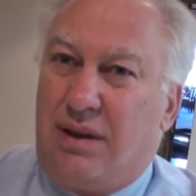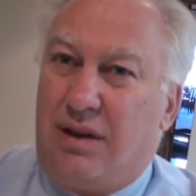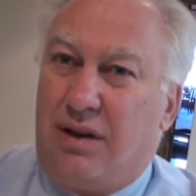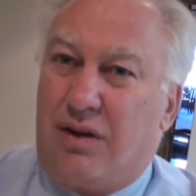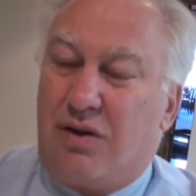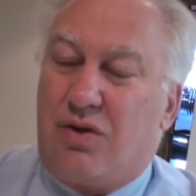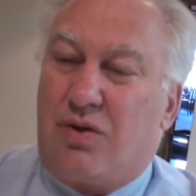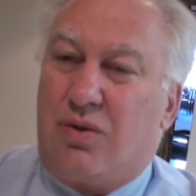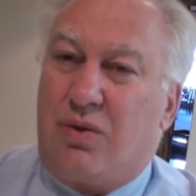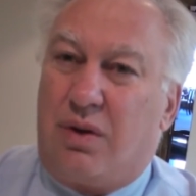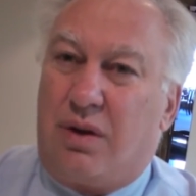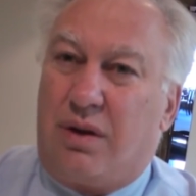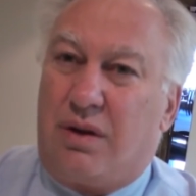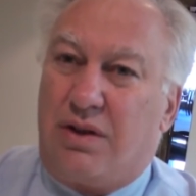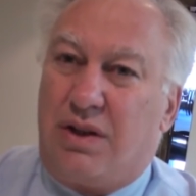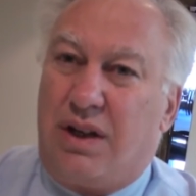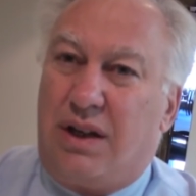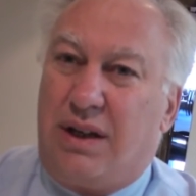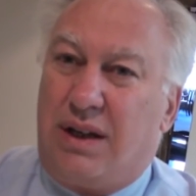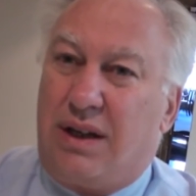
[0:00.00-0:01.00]
assure
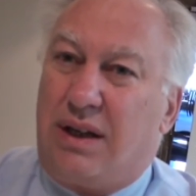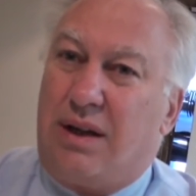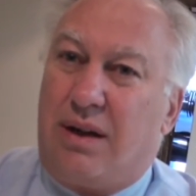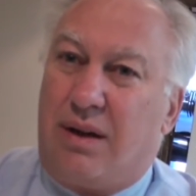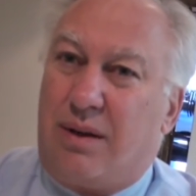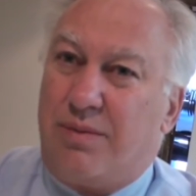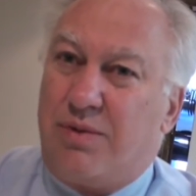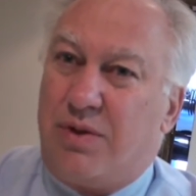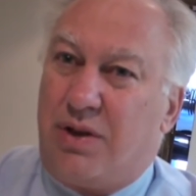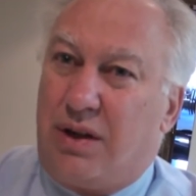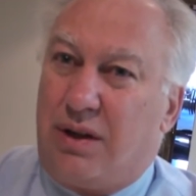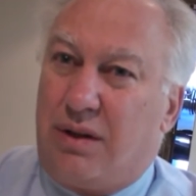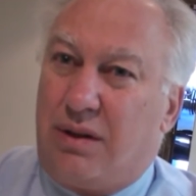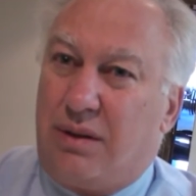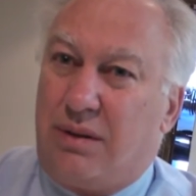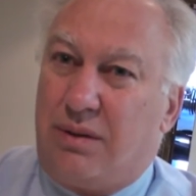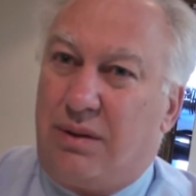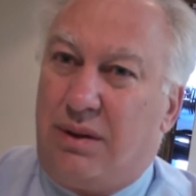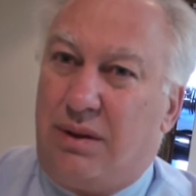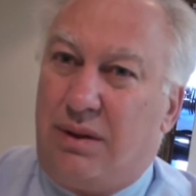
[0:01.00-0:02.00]
sitting in an armchair
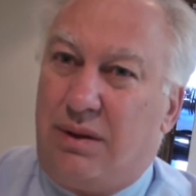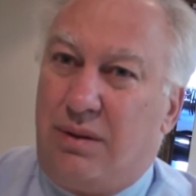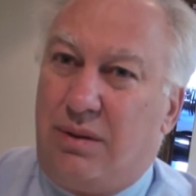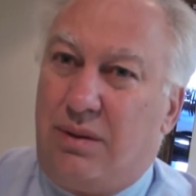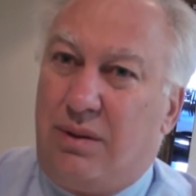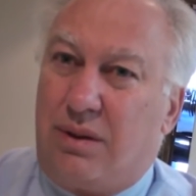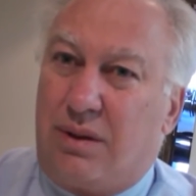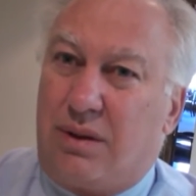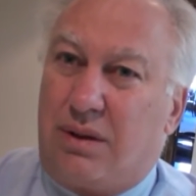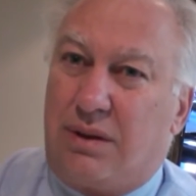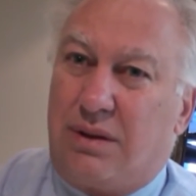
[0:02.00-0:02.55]
in New York